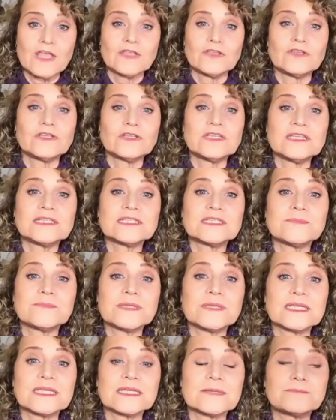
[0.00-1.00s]
You need to
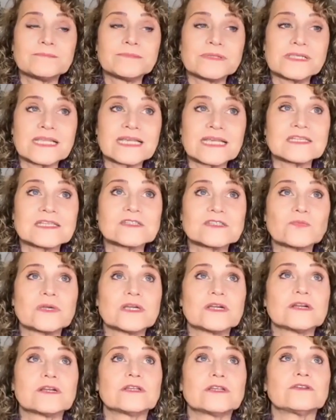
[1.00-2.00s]
be in a place
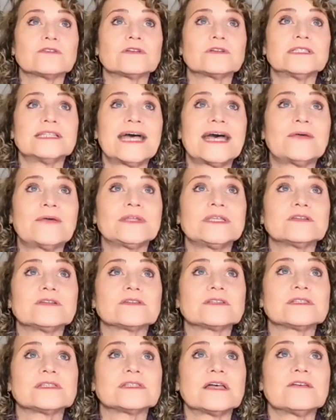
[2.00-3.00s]
where you're allowing
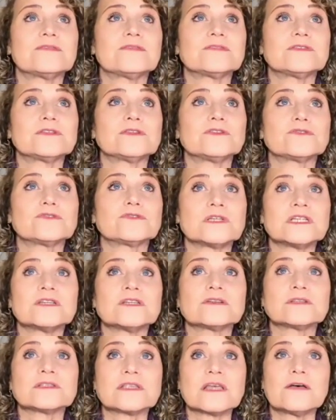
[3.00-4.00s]
yourself to treat
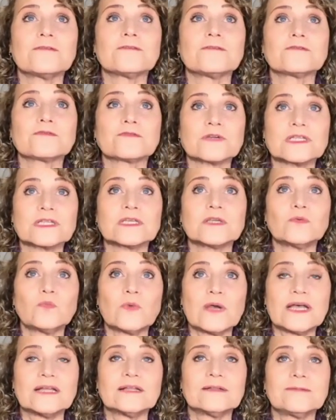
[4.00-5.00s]
yourself really
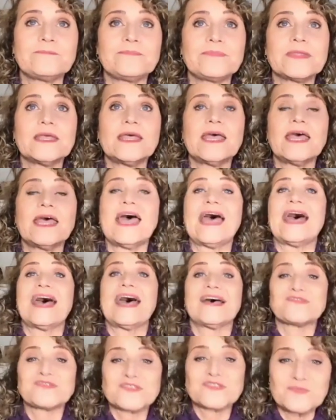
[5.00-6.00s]
well.
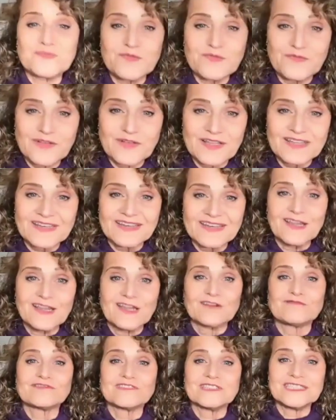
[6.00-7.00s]
Have some fun,
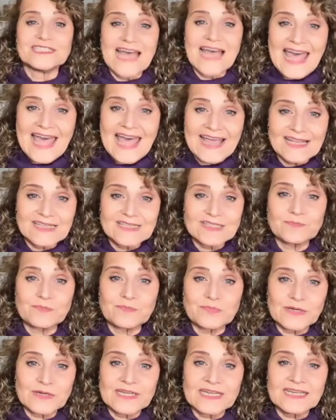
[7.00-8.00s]
relax,
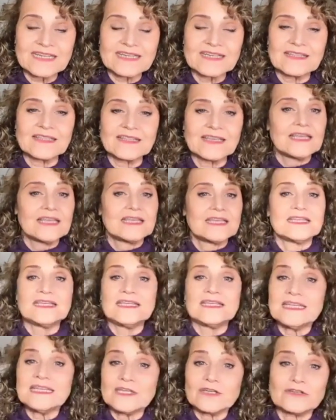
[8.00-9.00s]
breathe,
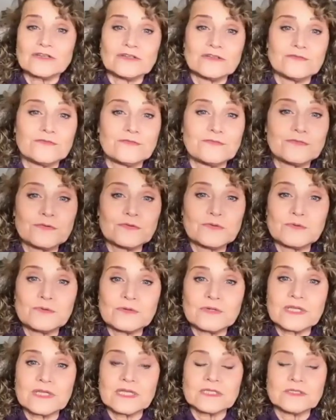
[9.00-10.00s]
eat good
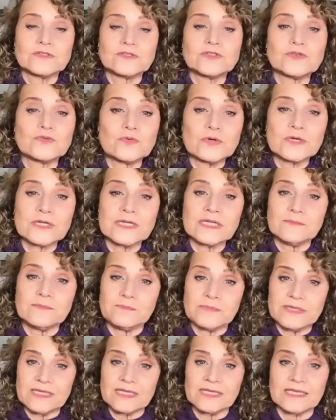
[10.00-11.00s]
food, enjoy
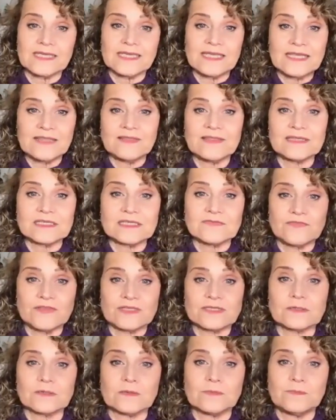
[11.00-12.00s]
being in this
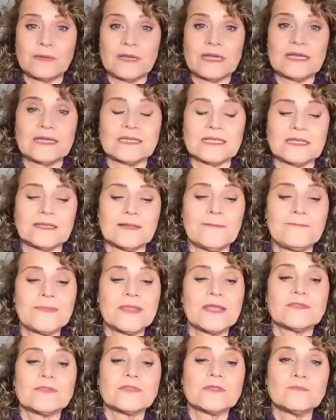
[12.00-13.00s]
physical body.
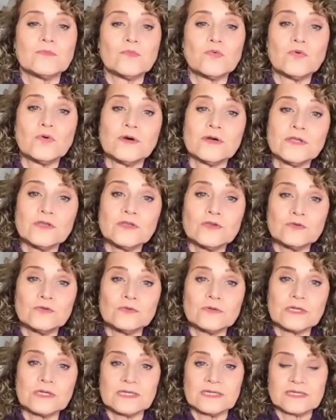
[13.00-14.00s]
The more you
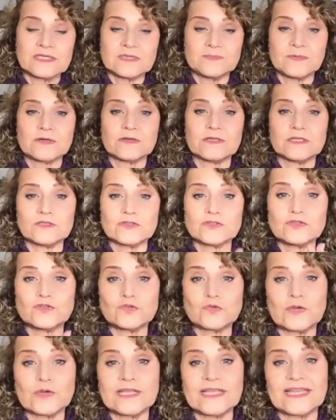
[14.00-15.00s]
can experience
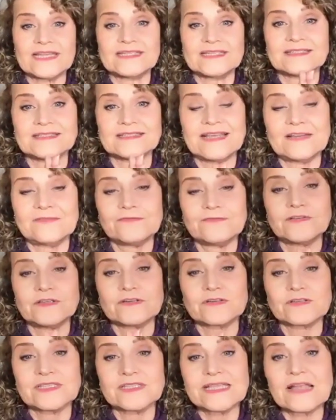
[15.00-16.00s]
joy and delight for
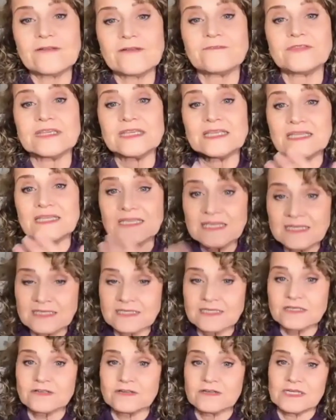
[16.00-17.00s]
yourself, the
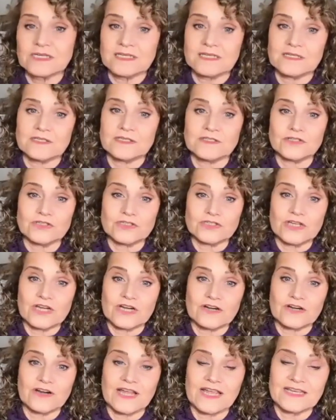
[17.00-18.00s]
easier it is to
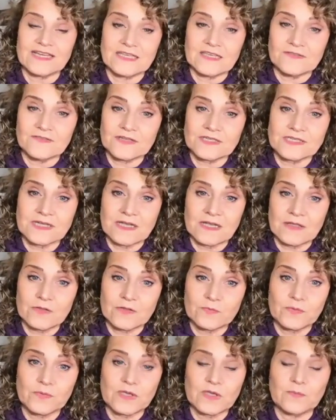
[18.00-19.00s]
share and give it to other
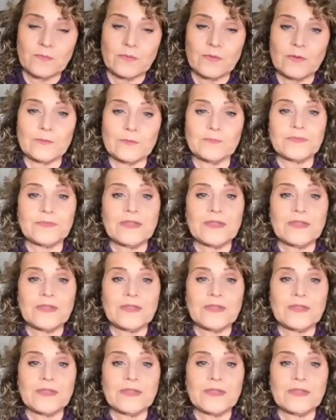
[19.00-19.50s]
people.